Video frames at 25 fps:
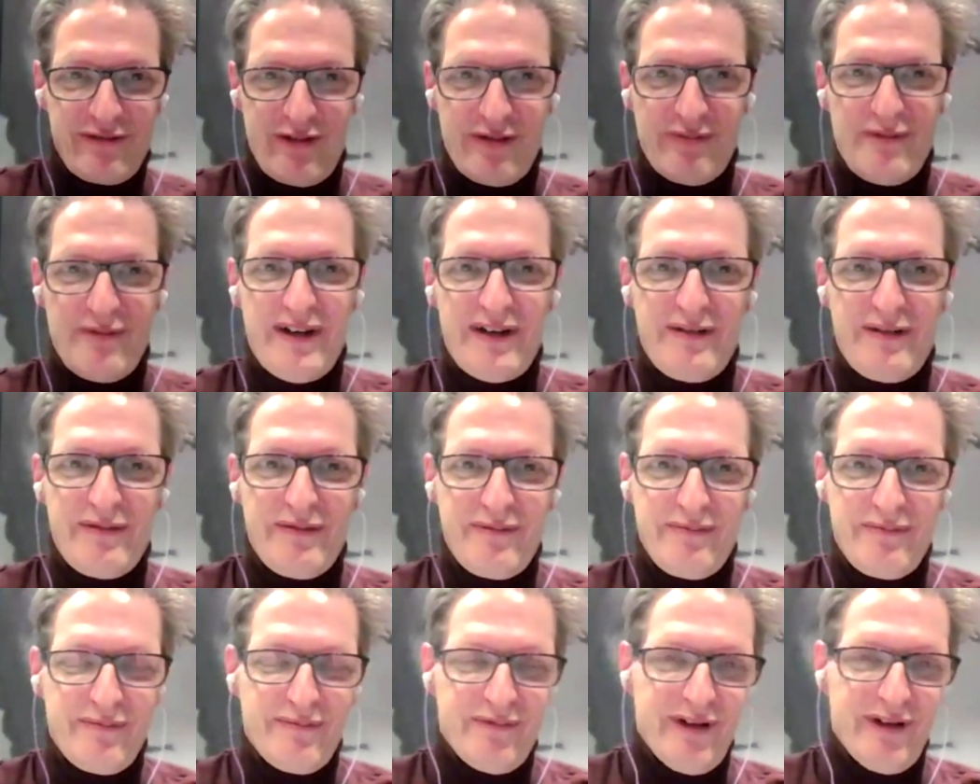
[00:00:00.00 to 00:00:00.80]
from our
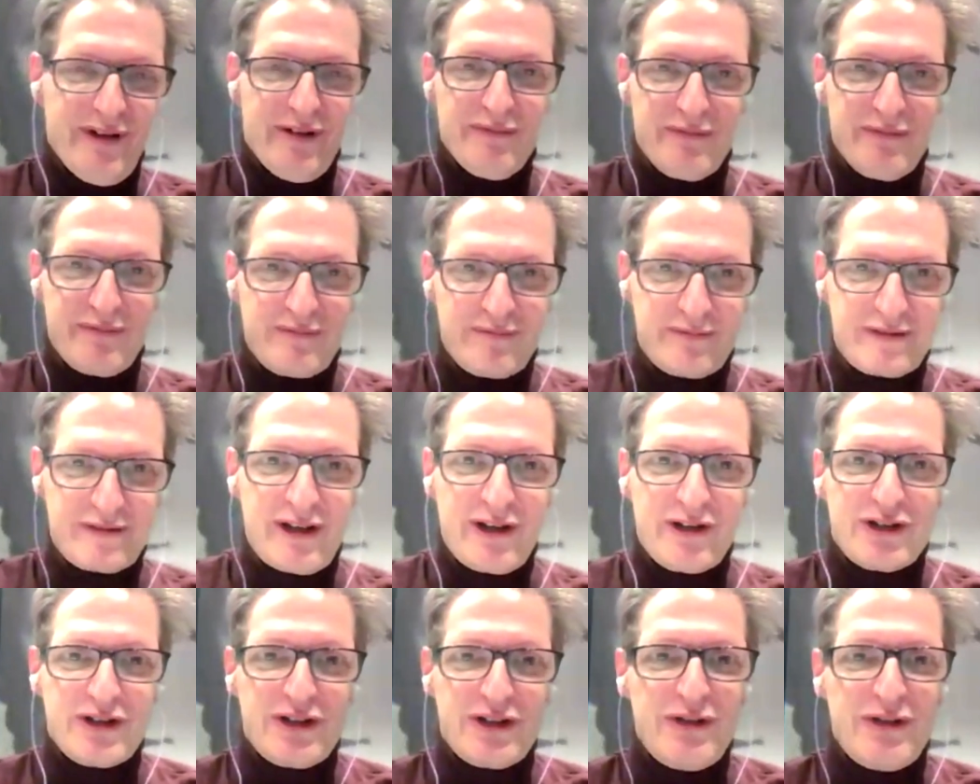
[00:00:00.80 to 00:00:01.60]
well
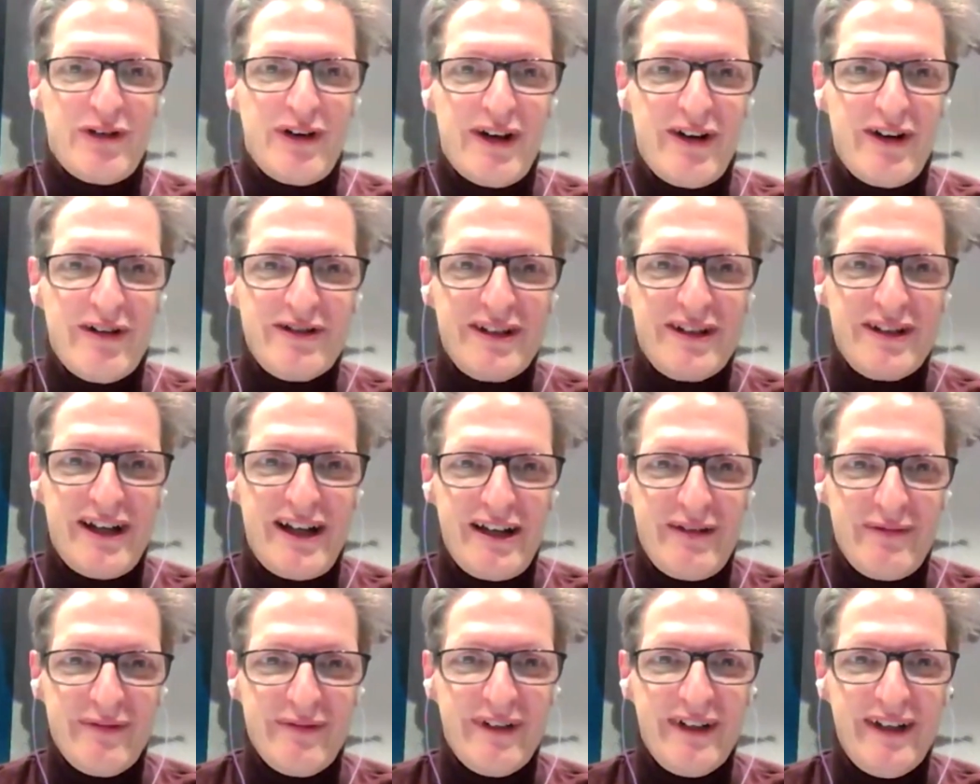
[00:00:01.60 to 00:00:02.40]
closer to our own
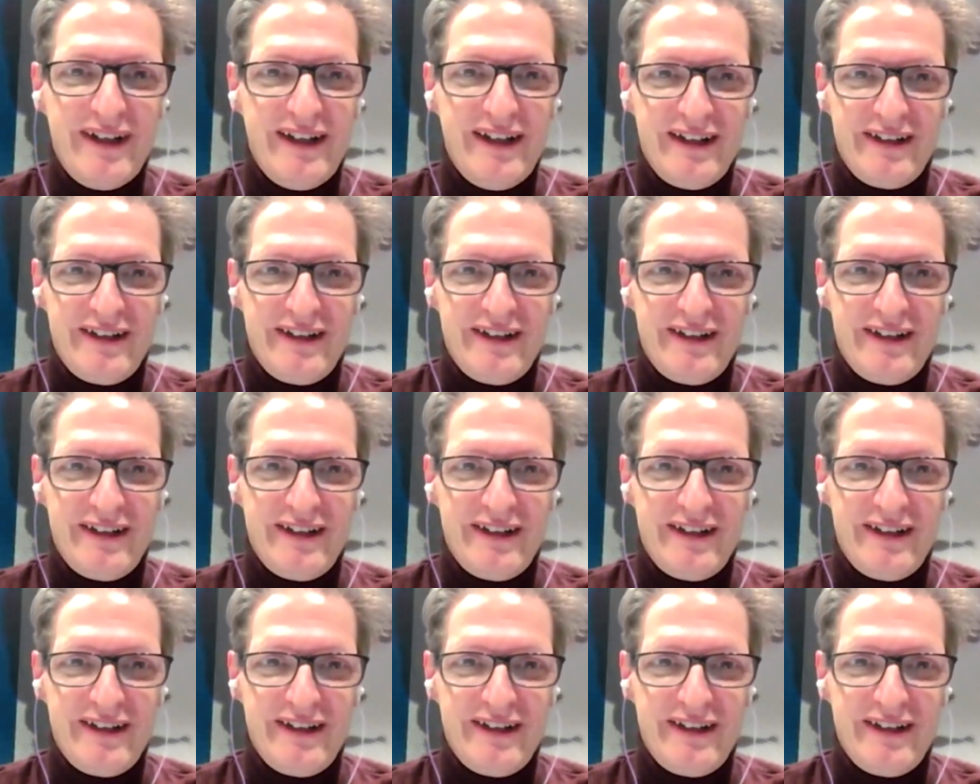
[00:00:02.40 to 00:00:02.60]
time,